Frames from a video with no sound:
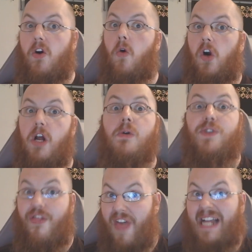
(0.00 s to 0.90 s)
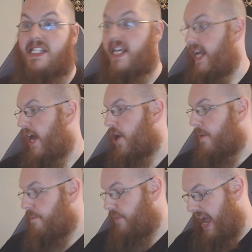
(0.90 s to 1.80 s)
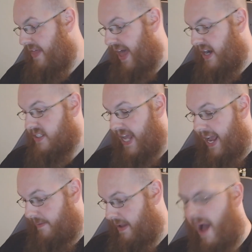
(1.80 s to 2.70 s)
Oreos, that's a hitter. That is A.